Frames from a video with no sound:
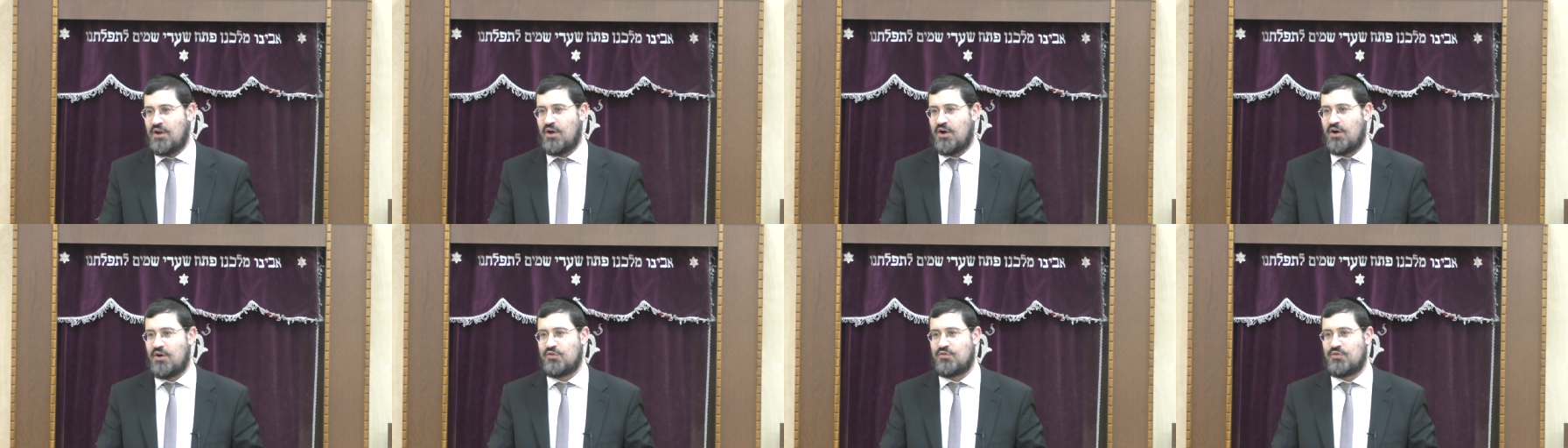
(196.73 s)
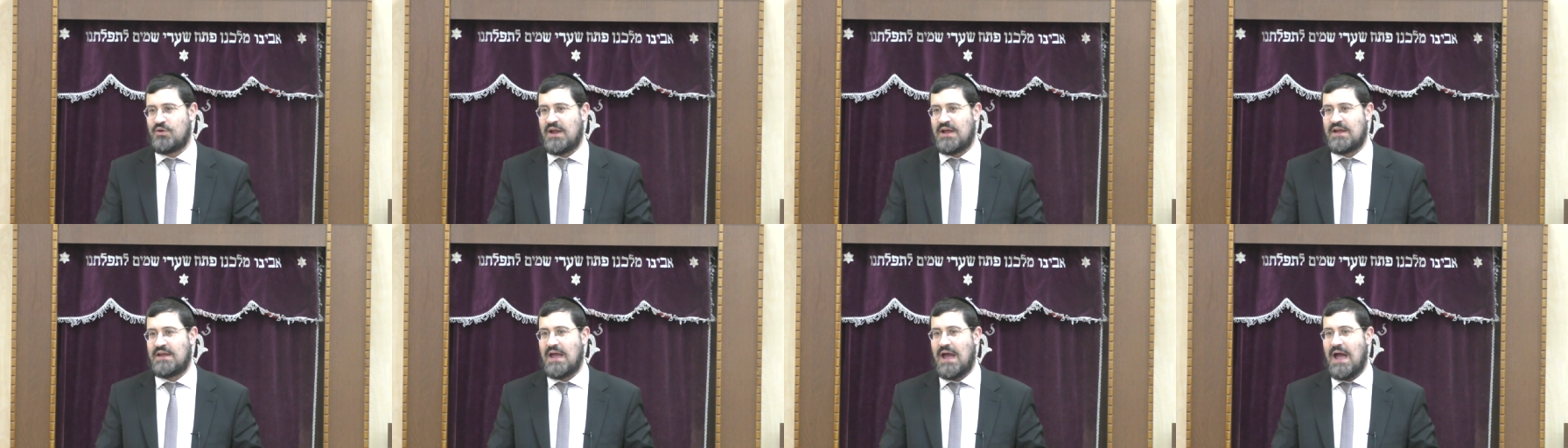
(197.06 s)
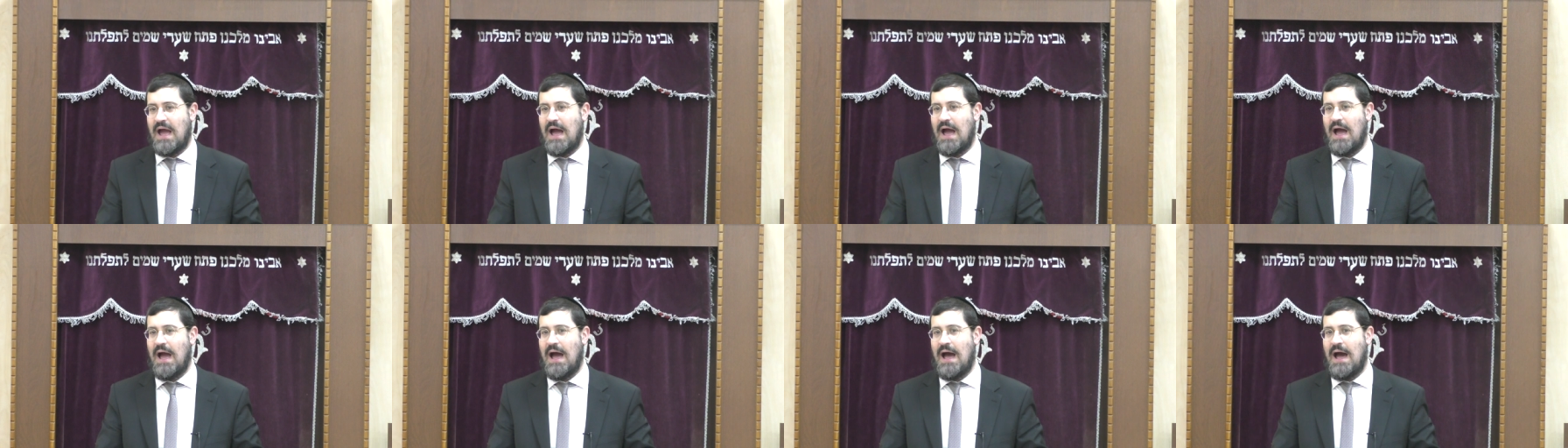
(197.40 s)
the halachas were like,
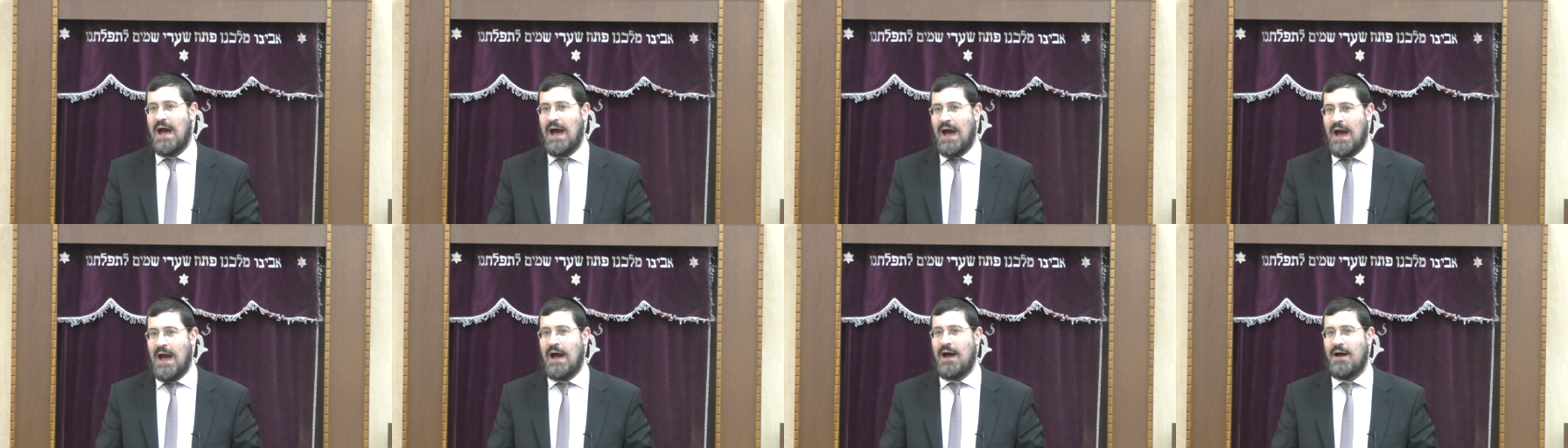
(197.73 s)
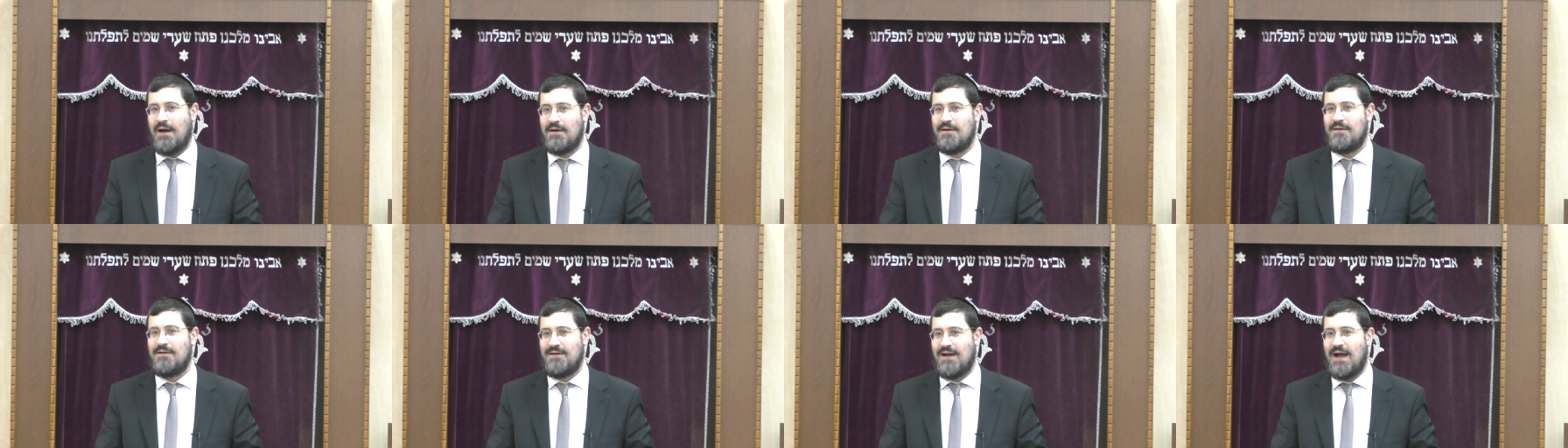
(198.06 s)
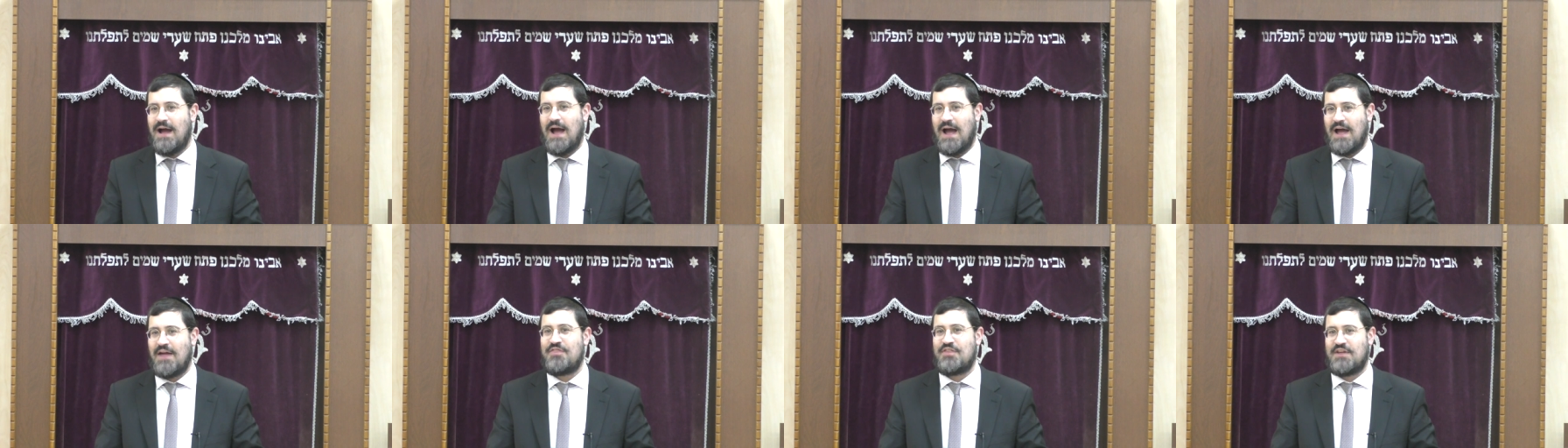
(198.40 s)

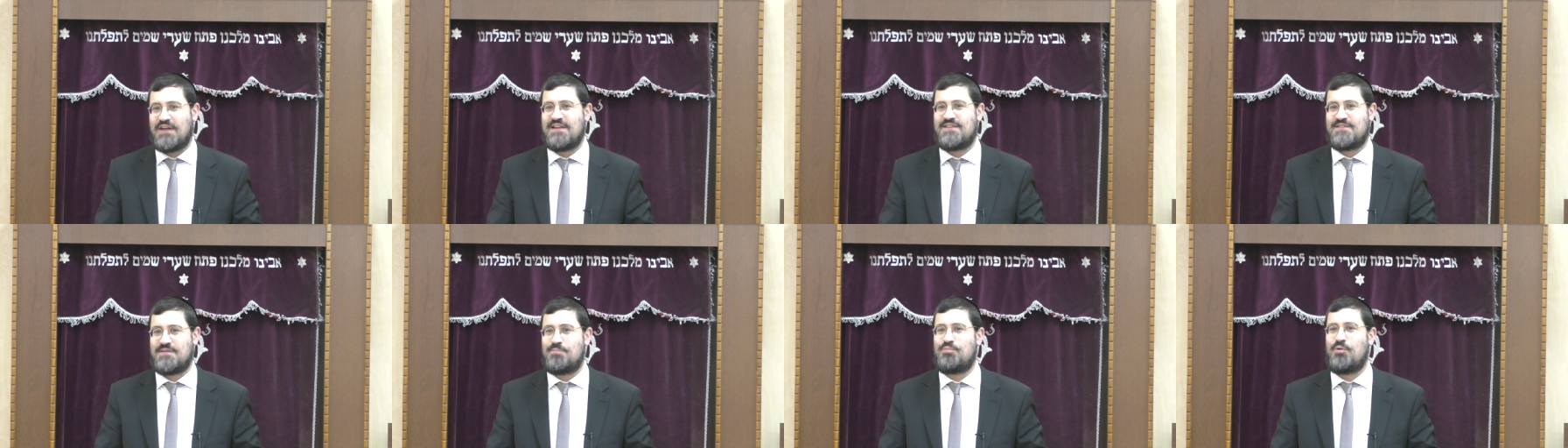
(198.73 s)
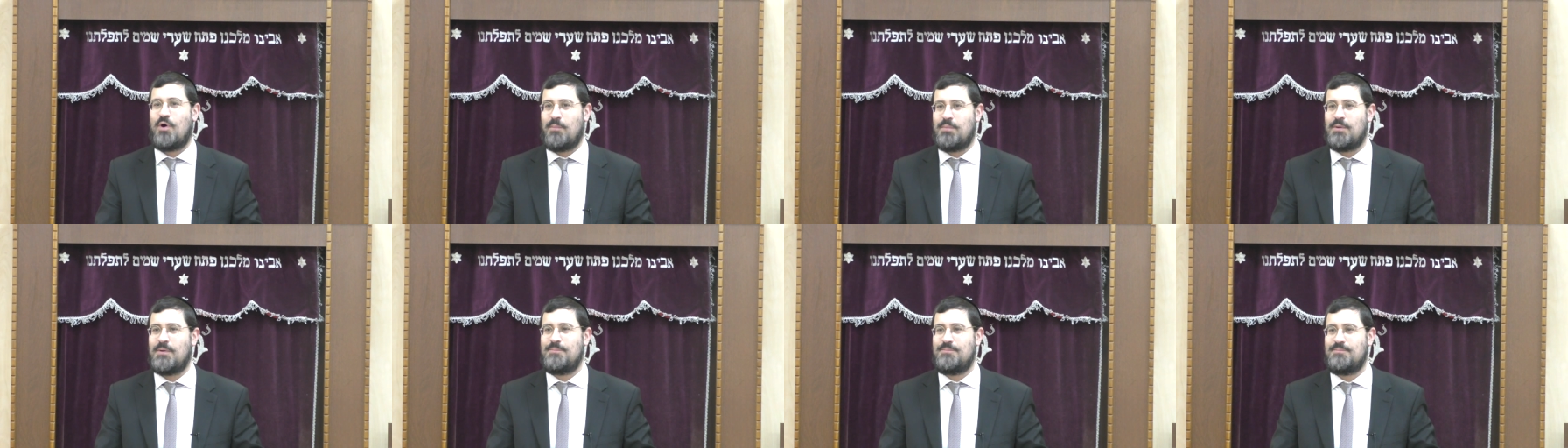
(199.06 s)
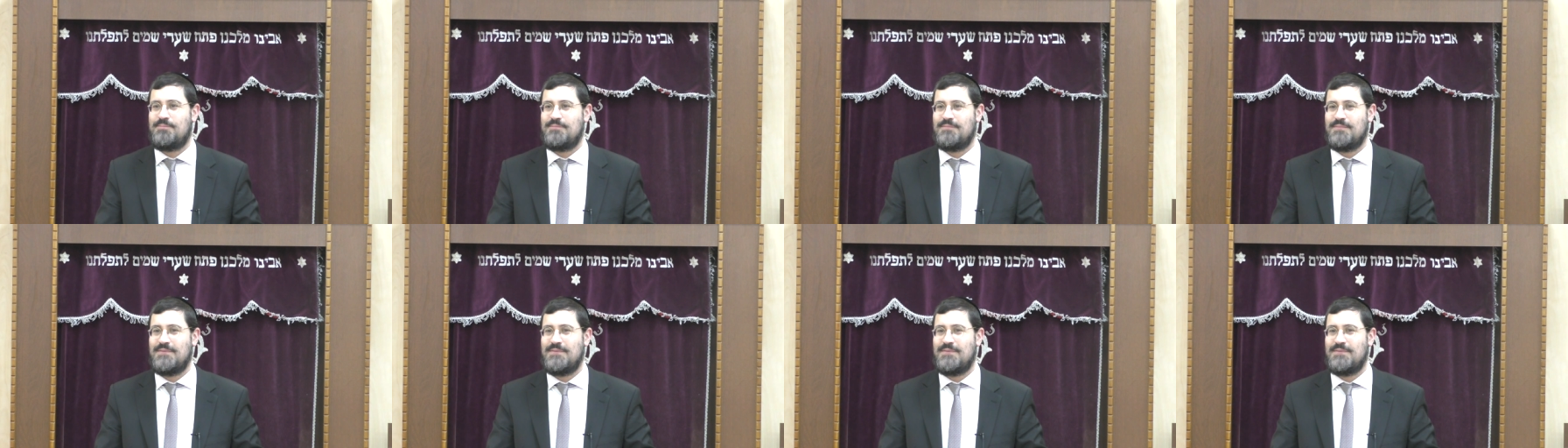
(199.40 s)
I think it's a problem.